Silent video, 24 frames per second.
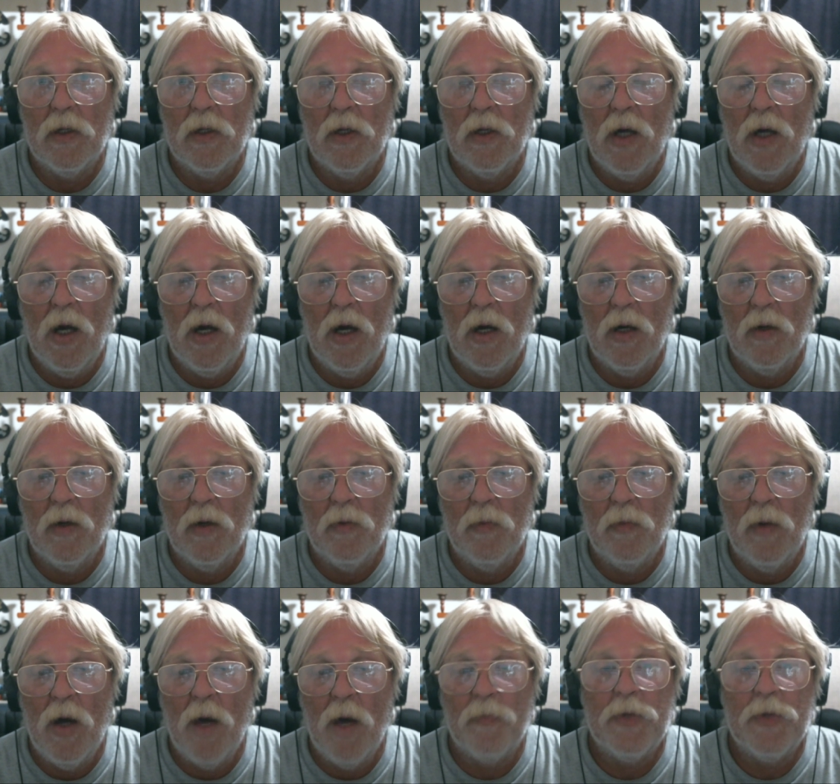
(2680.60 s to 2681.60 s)
uh,
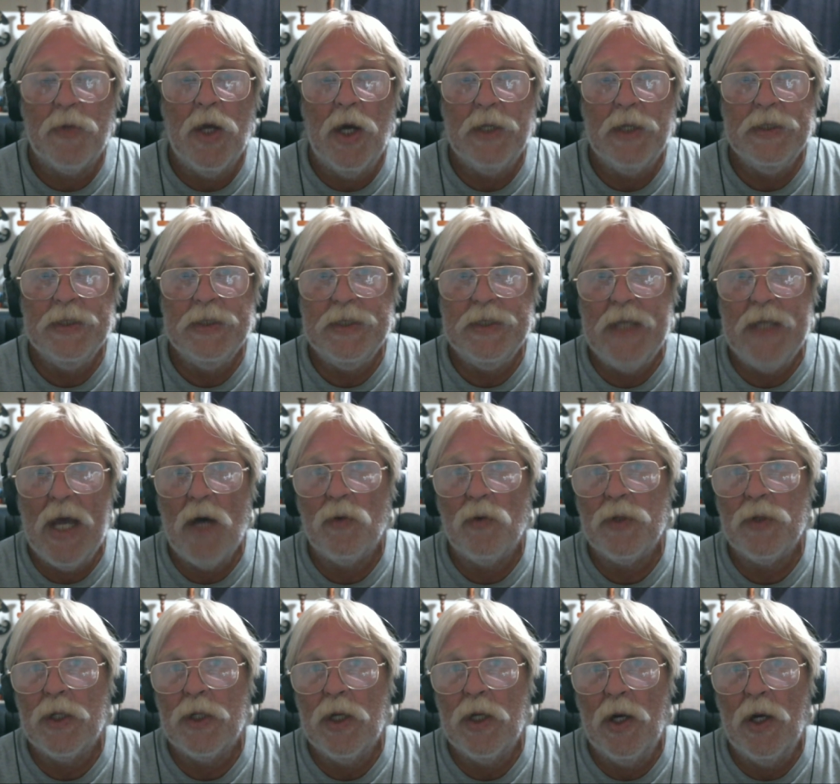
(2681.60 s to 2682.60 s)
upcut and
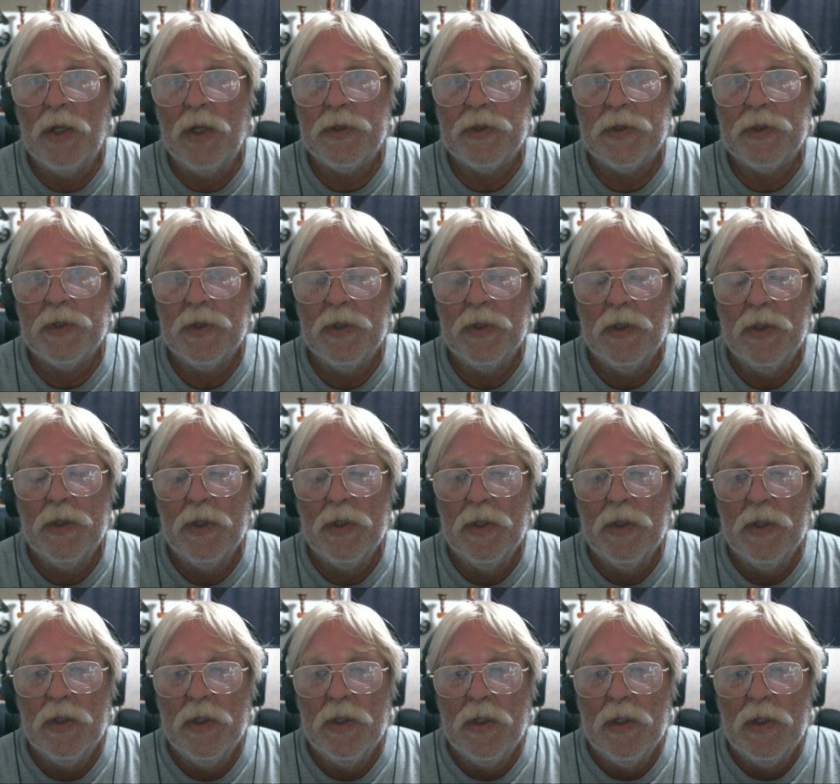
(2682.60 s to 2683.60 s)
downcut
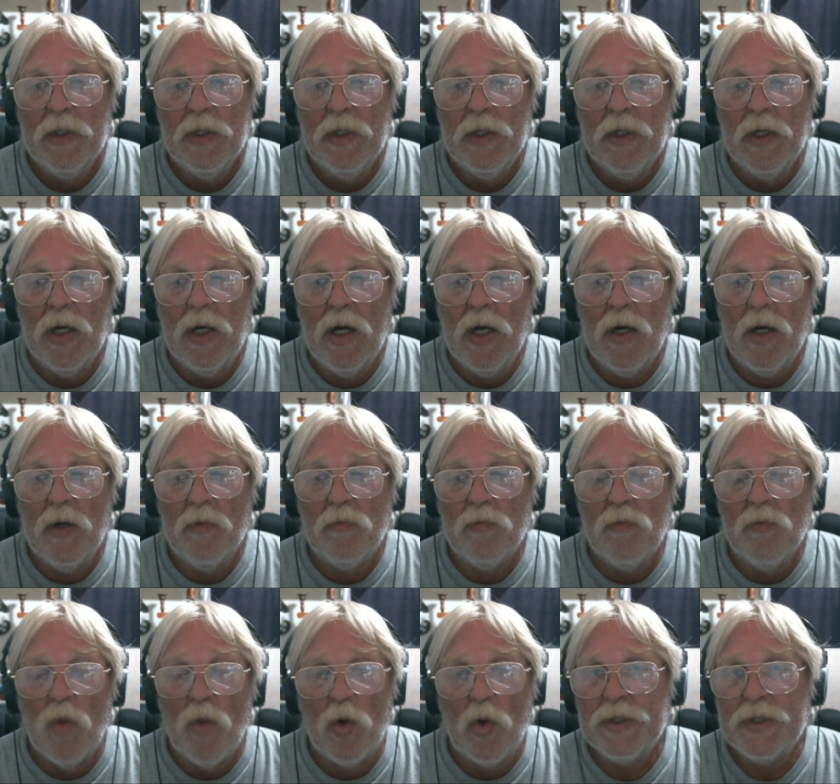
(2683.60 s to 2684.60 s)
Uh,
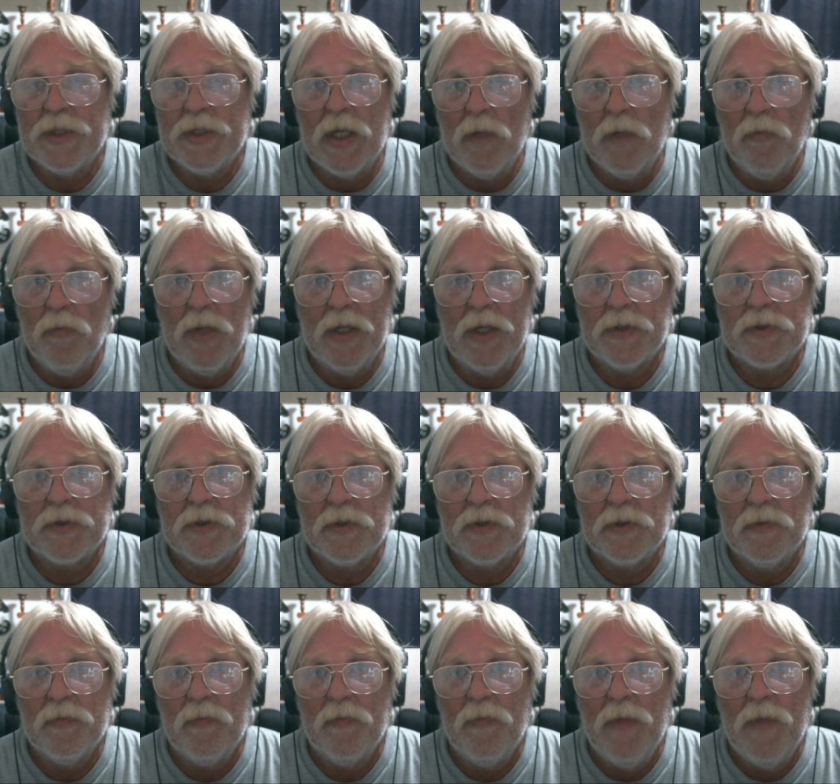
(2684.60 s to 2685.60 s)
mortising bits,
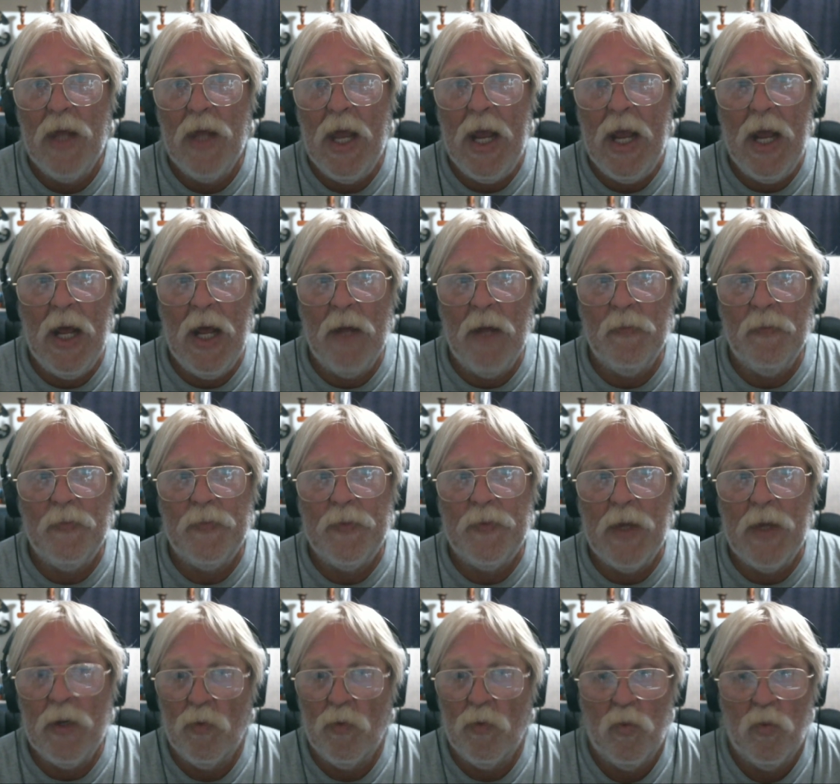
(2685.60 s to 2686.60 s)
and
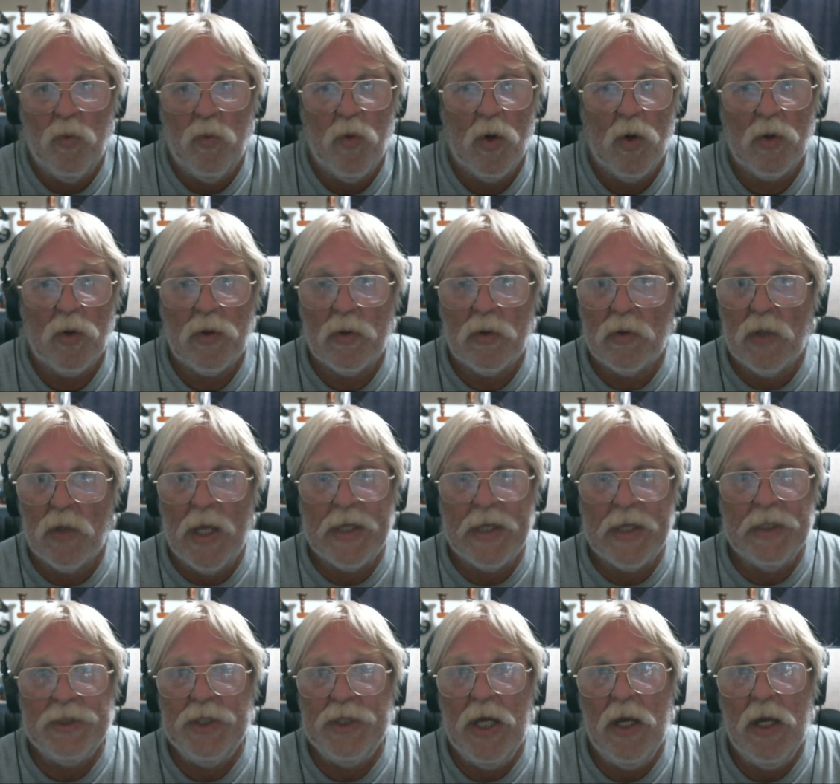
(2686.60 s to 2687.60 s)
they work
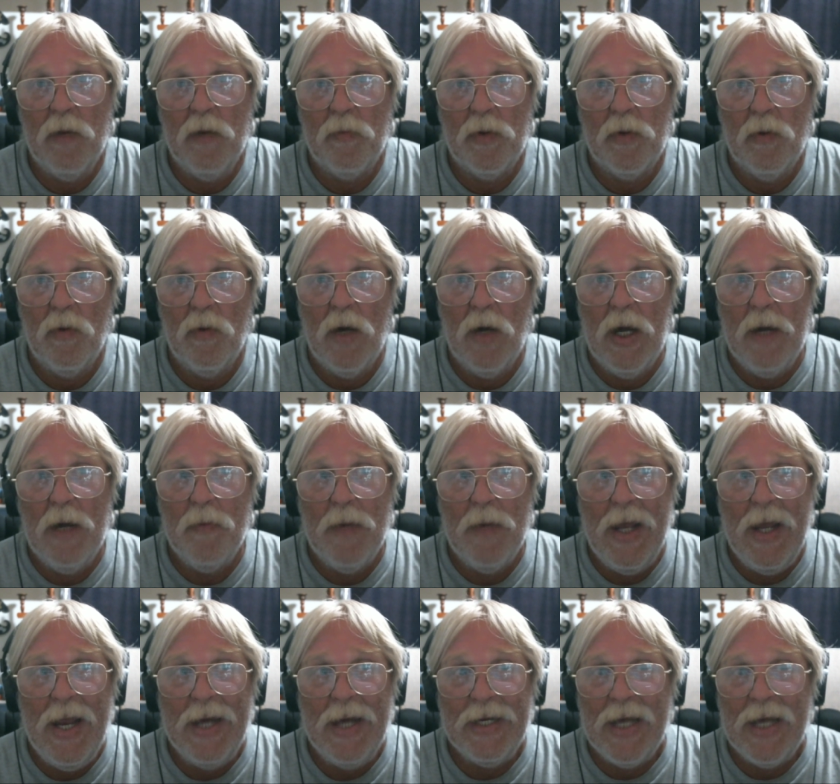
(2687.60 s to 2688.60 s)
like a champ,
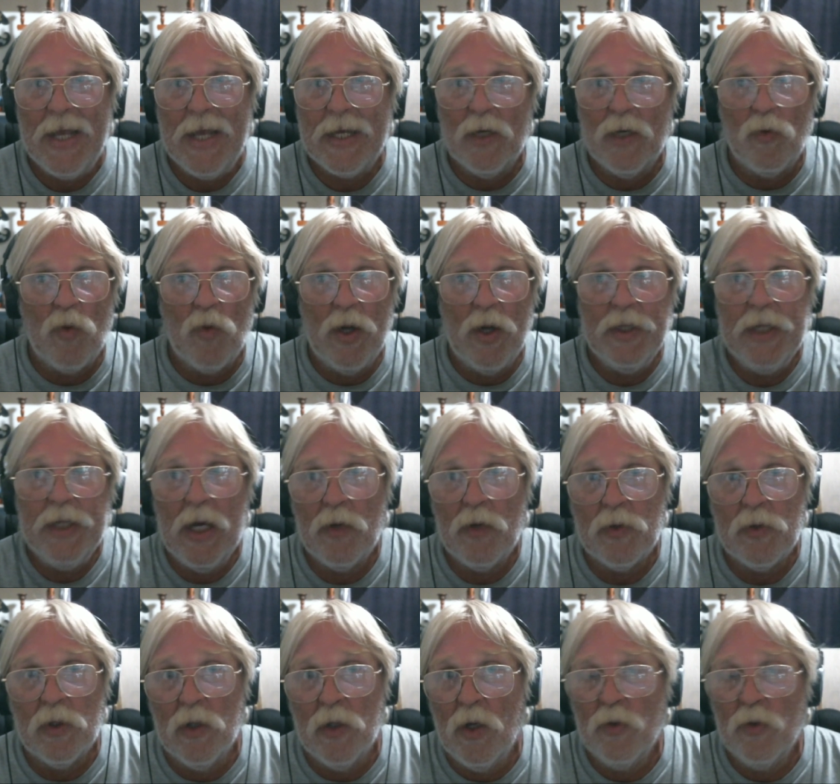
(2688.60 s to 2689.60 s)
and I can run
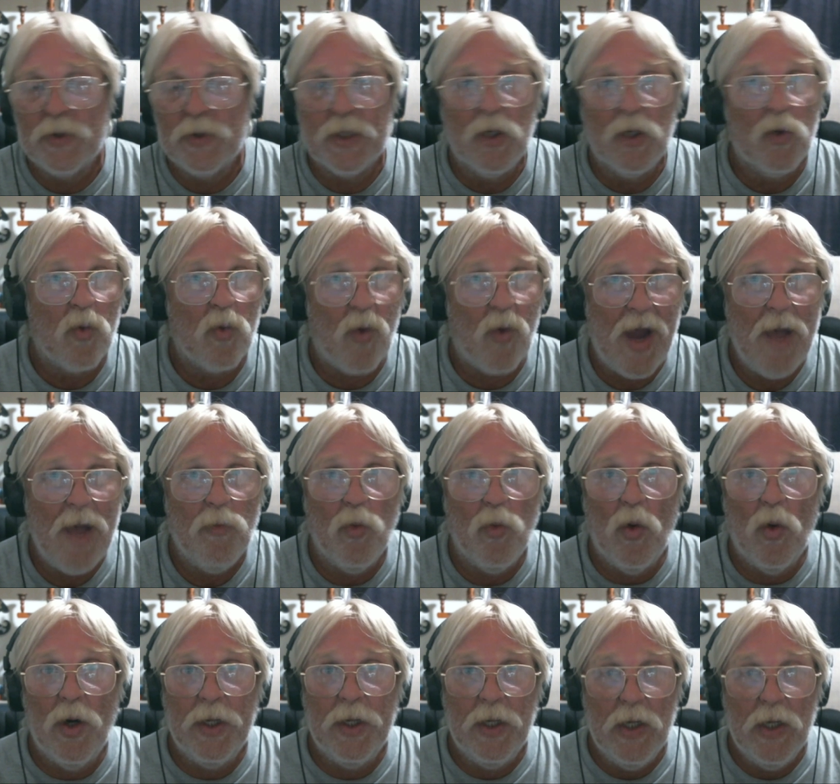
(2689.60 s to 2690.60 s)
down to Lowe's and grab
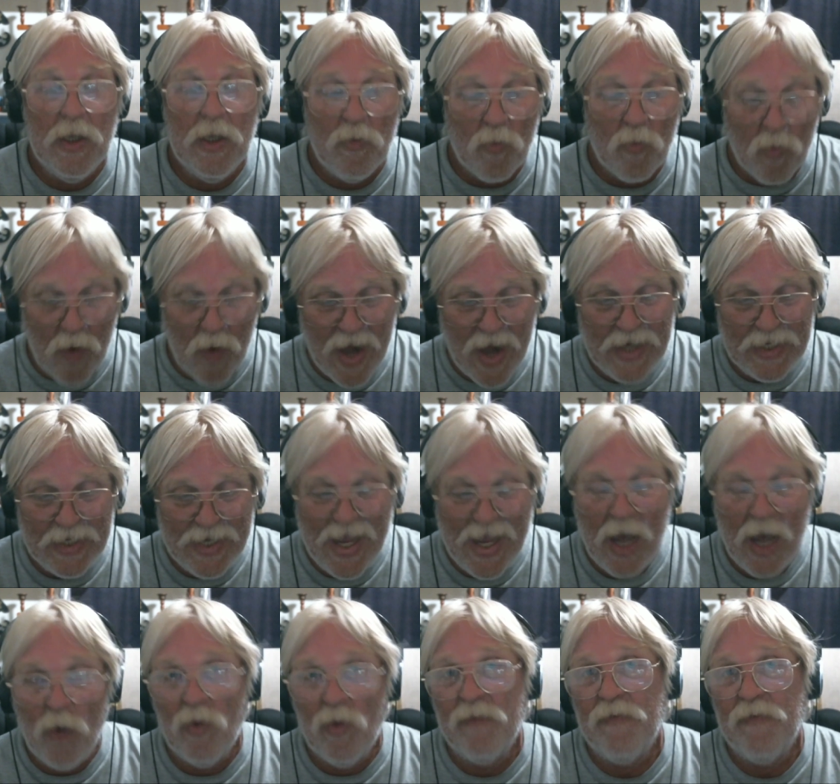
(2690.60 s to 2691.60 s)
one right
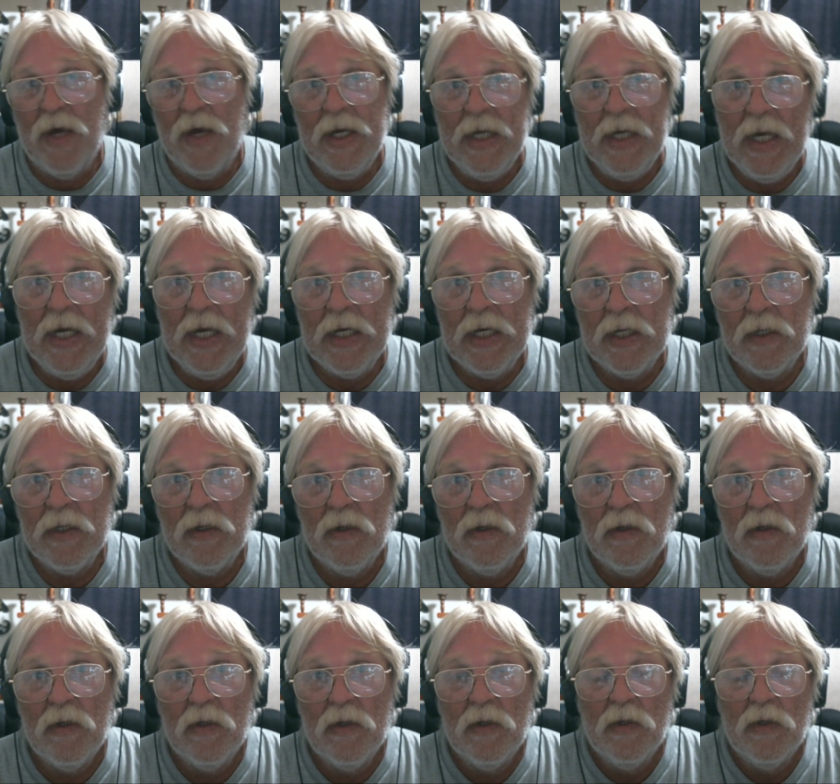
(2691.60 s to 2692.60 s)
now if I need it.
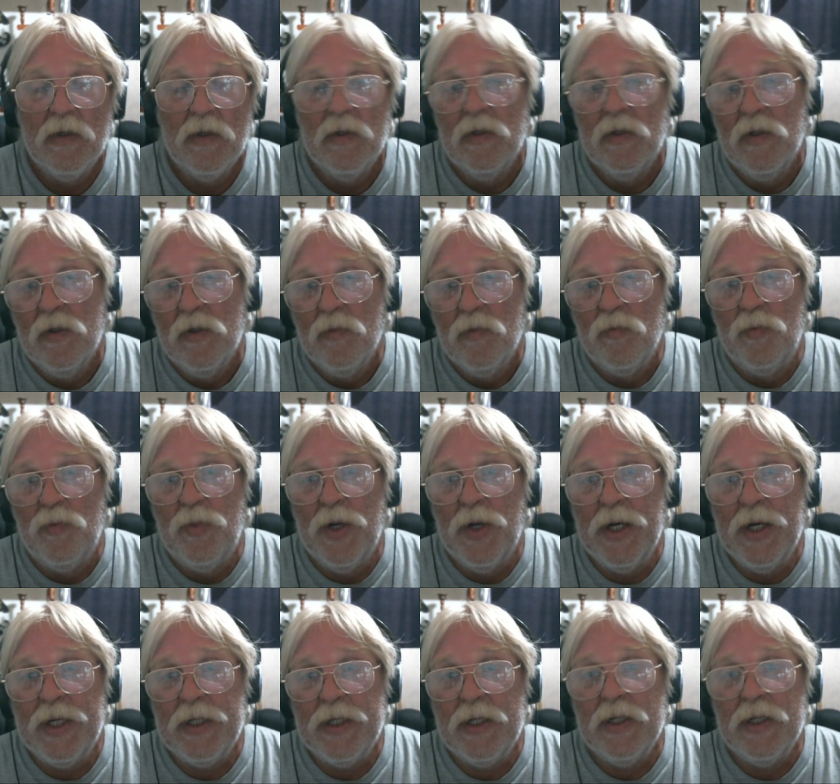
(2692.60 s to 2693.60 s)

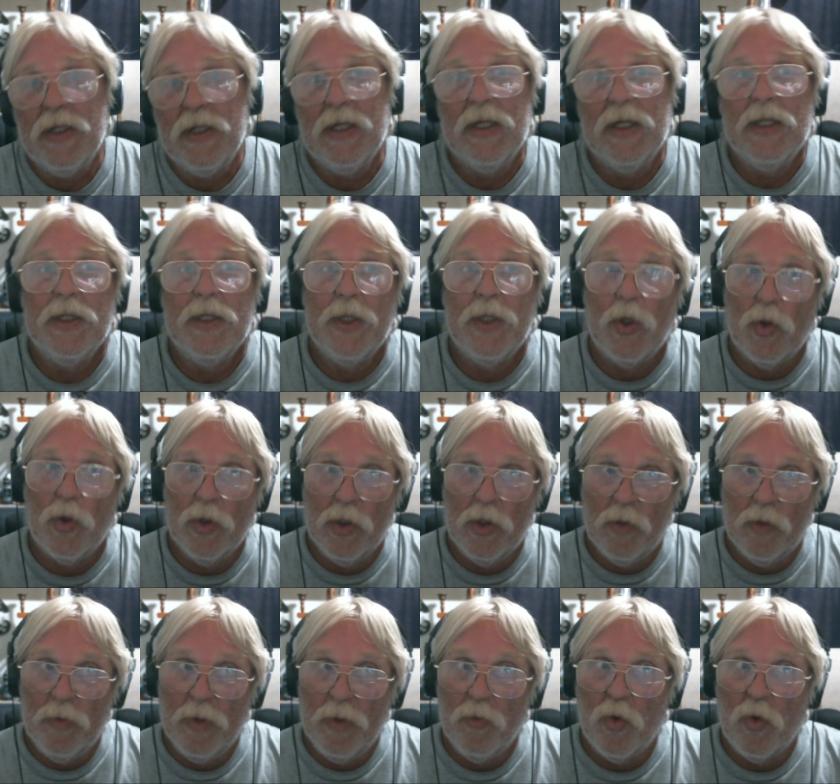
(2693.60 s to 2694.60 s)
but they're a
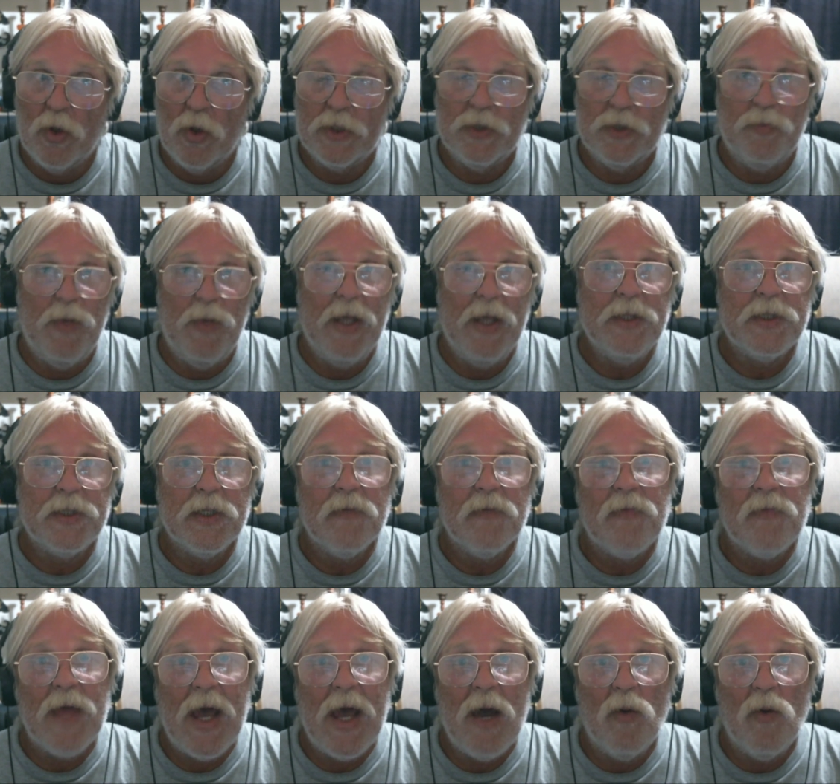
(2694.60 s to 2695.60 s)
little bit more
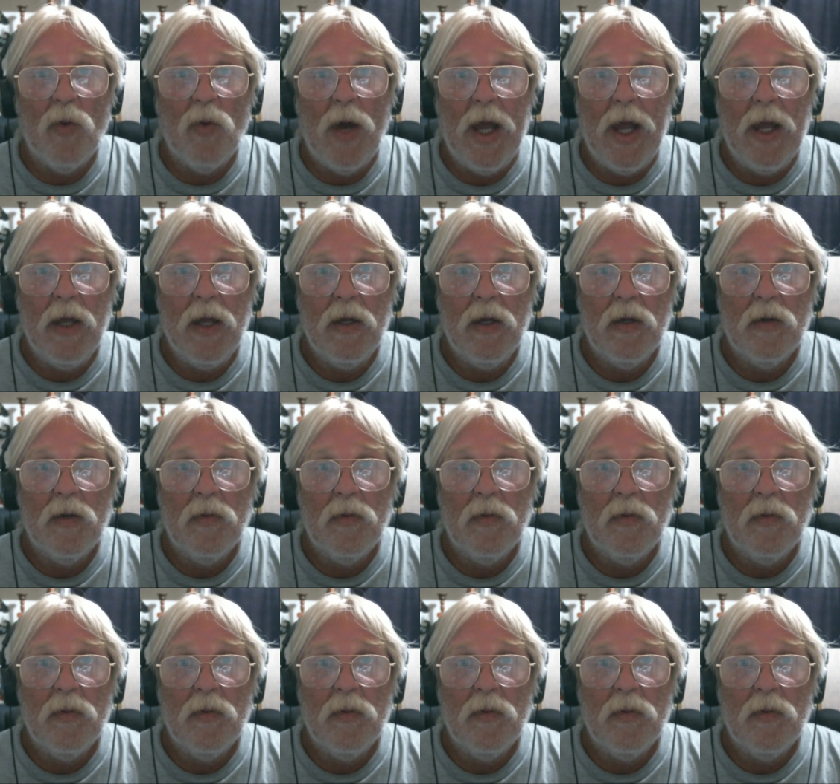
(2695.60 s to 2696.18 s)
expensive that way.